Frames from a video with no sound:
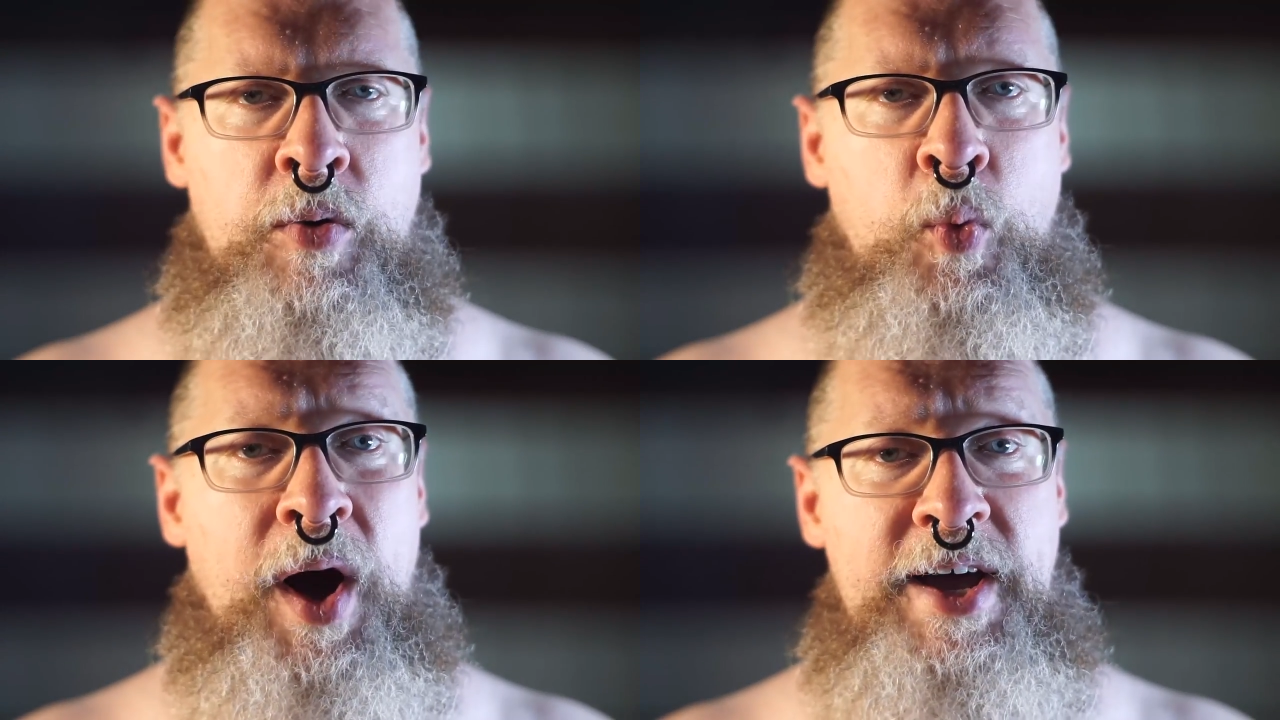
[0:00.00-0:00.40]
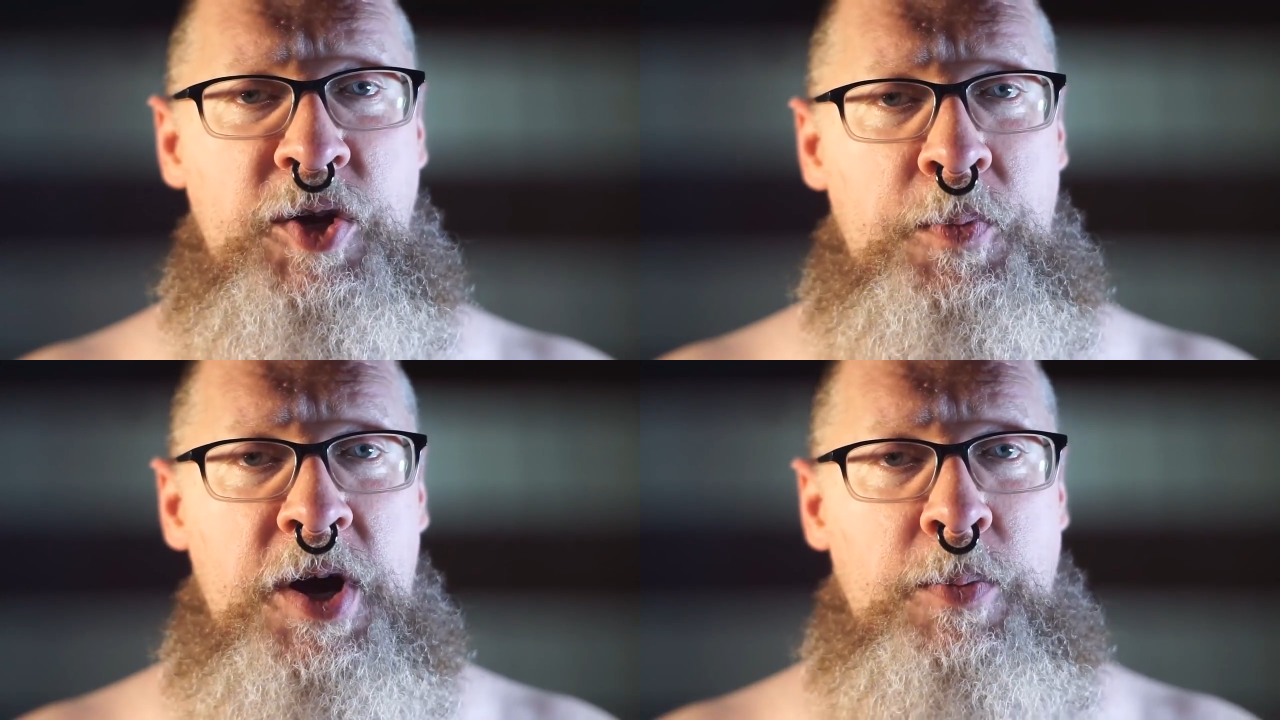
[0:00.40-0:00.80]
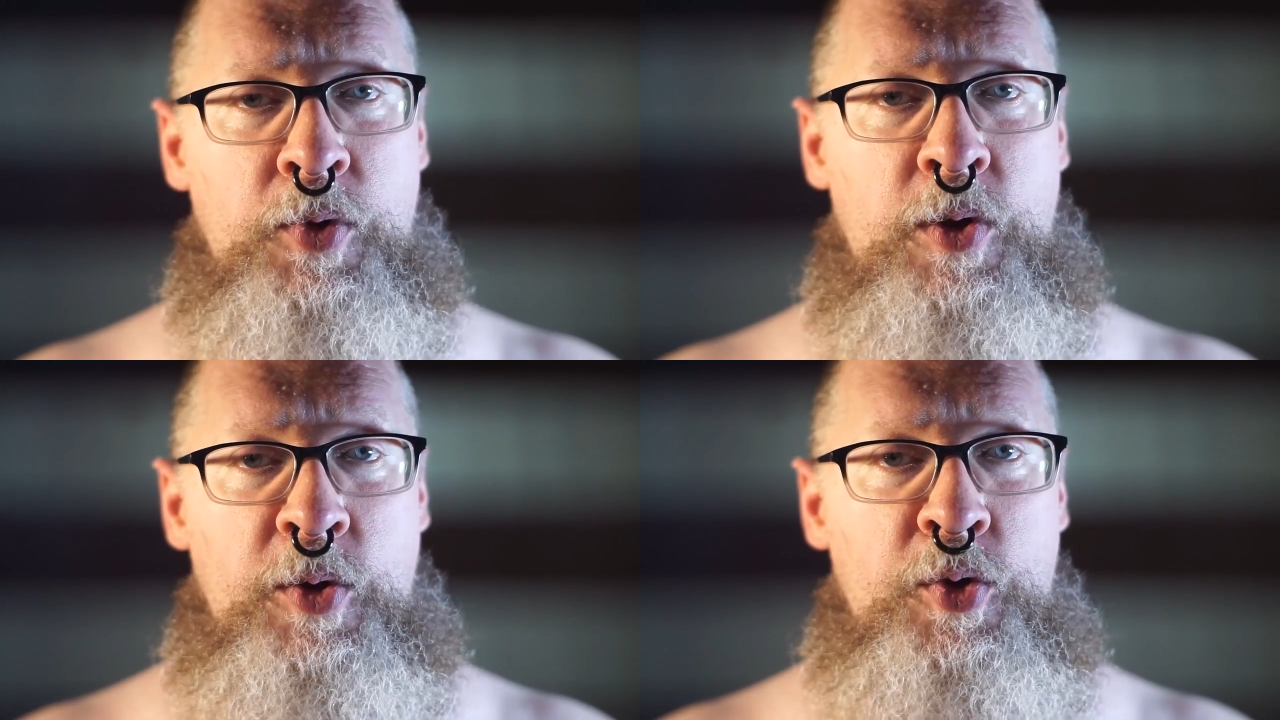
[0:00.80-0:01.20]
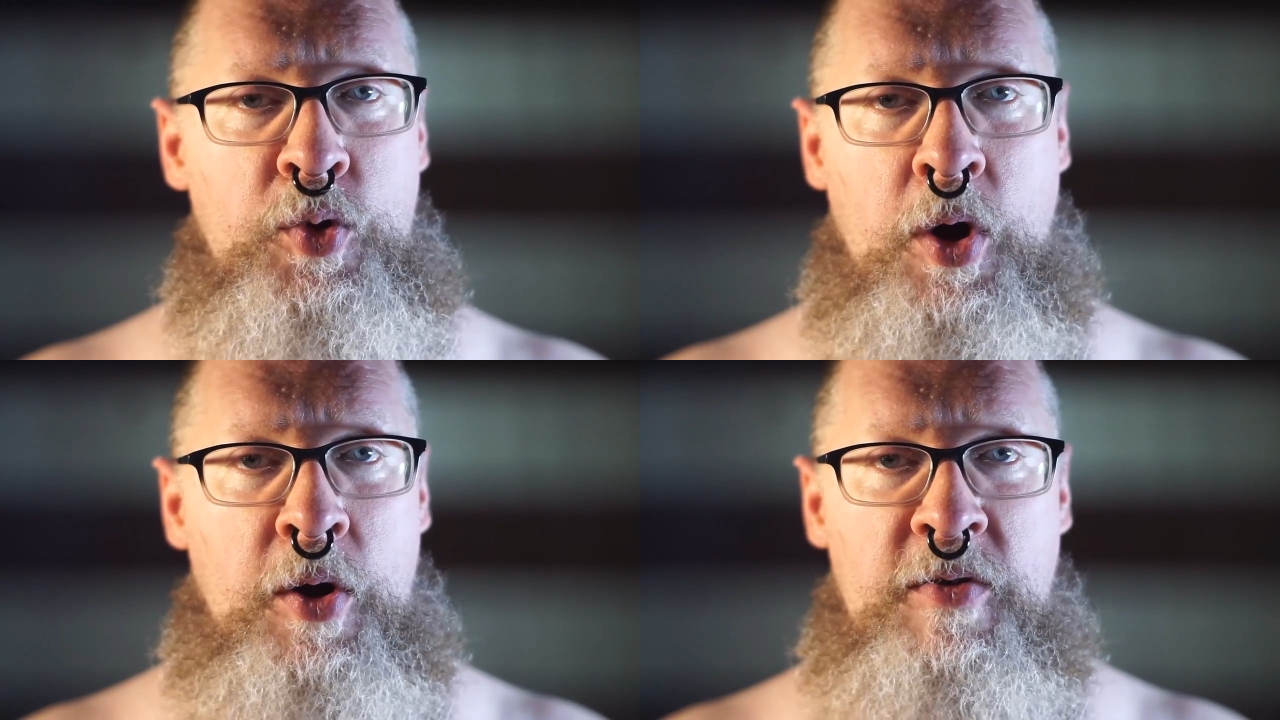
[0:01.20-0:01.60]
Why do people who
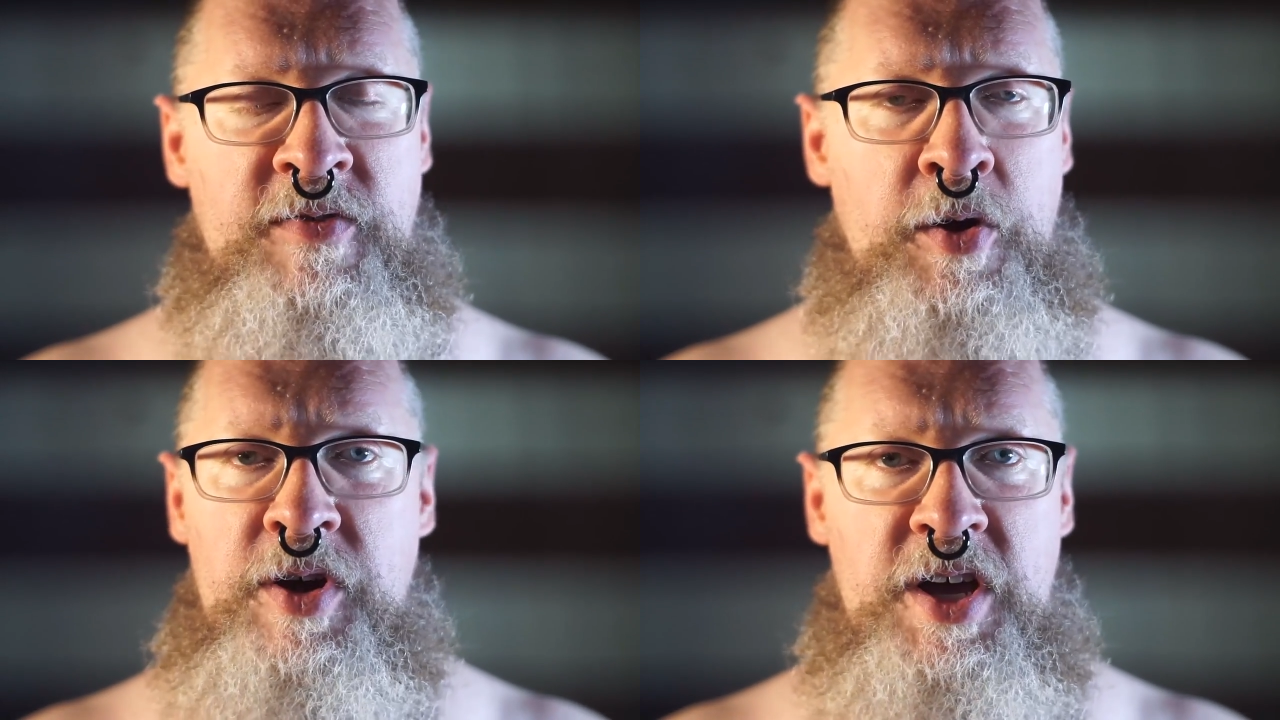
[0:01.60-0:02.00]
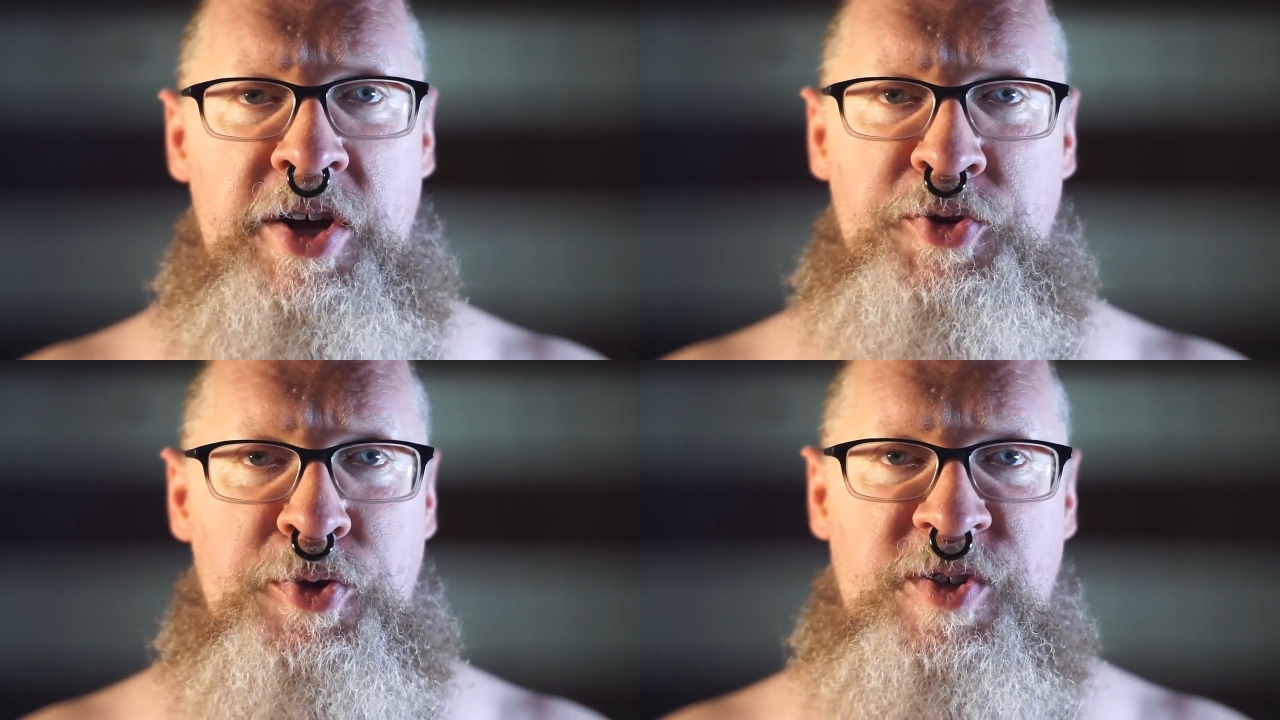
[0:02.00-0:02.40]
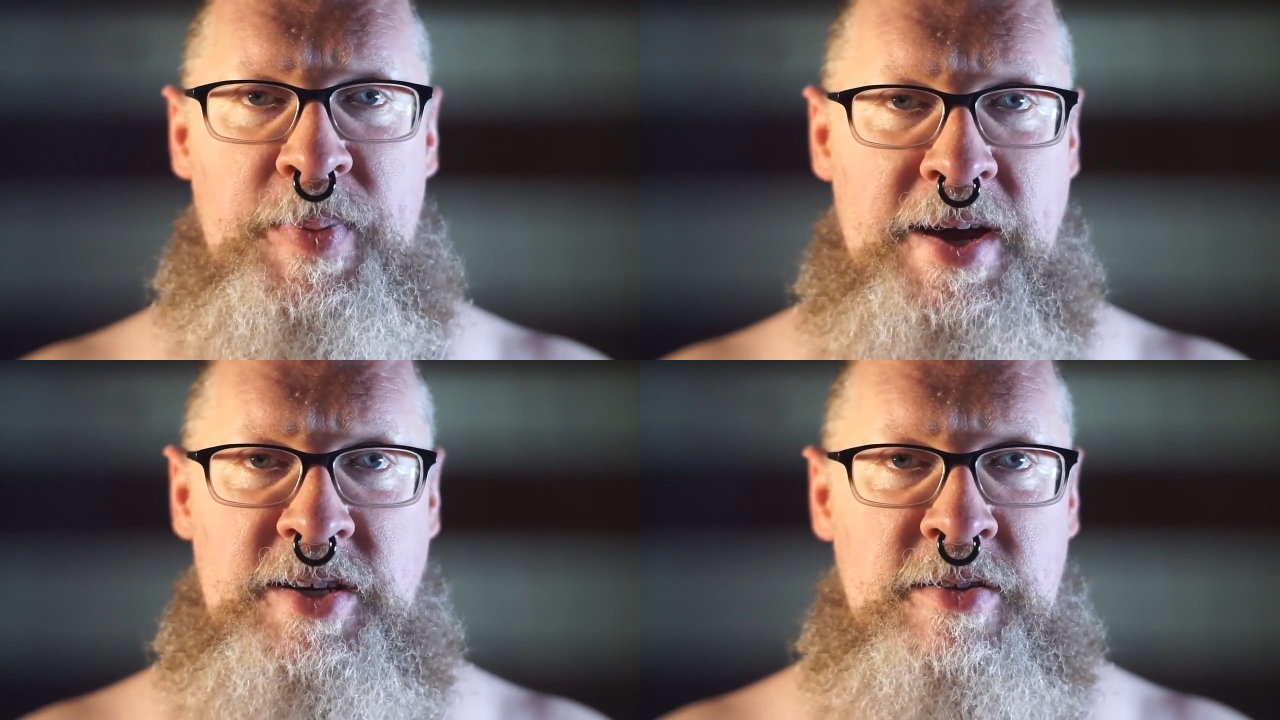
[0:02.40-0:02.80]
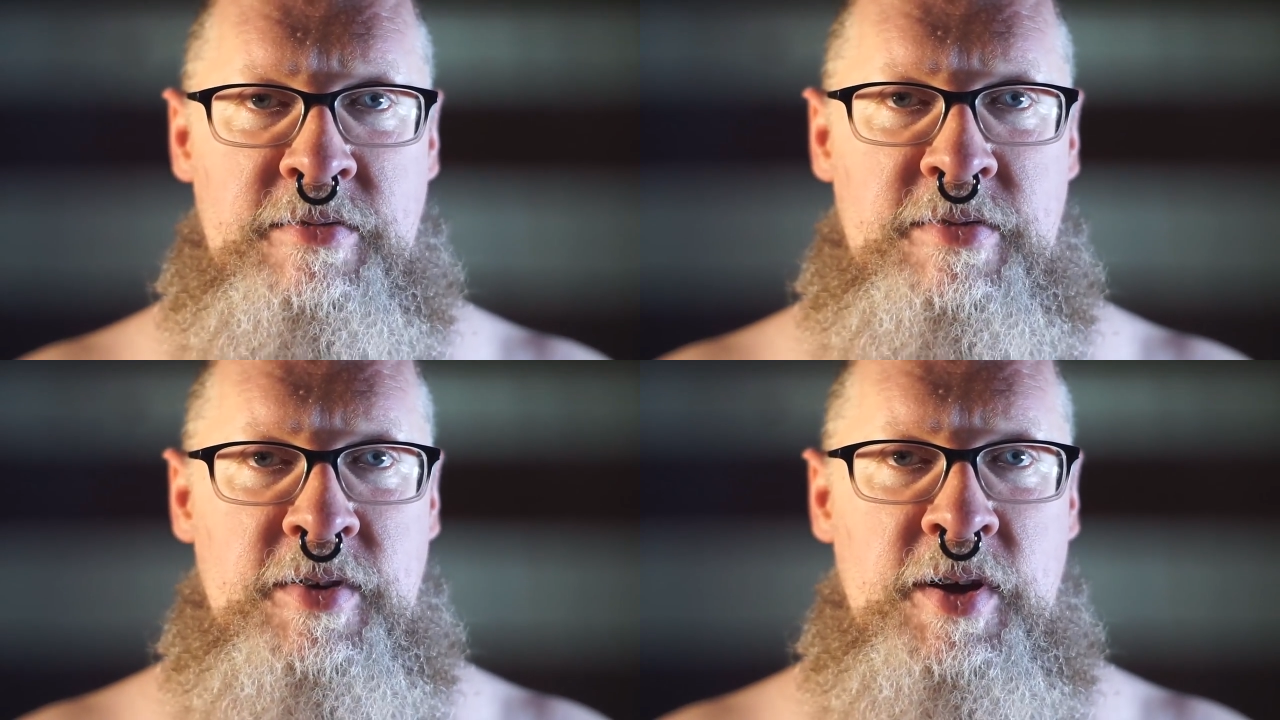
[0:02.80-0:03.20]
are very
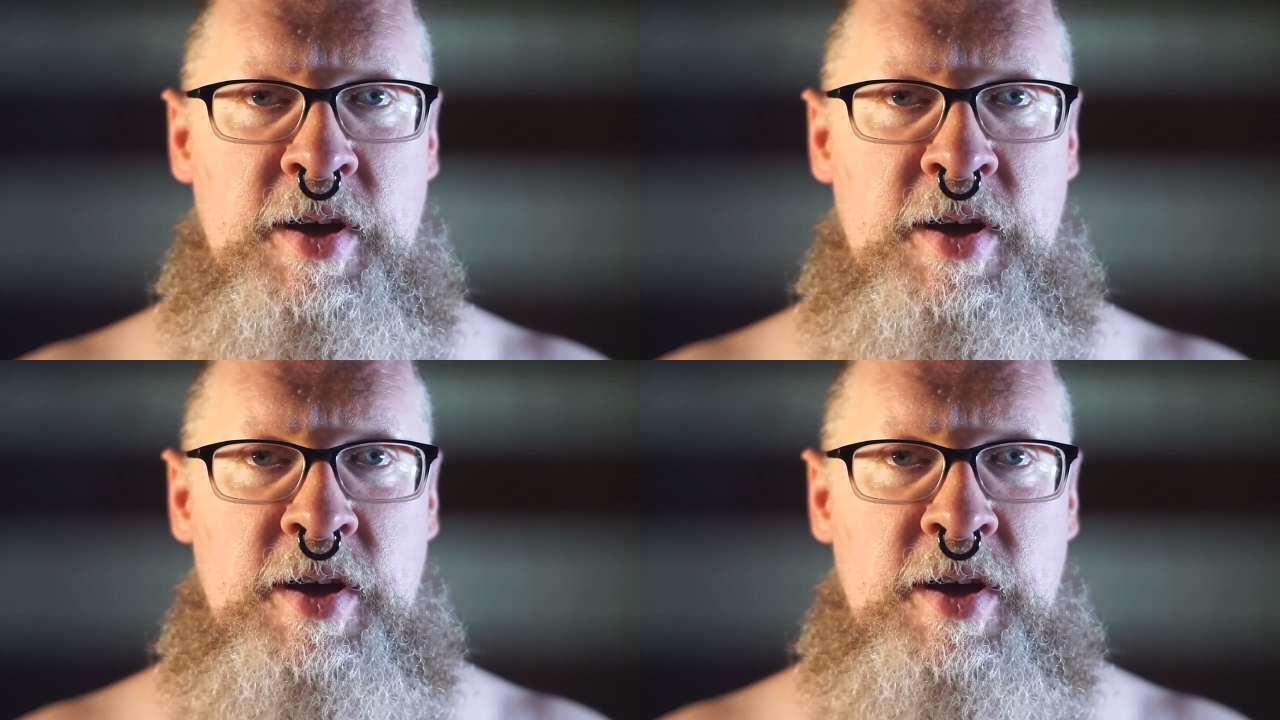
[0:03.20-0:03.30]
introspective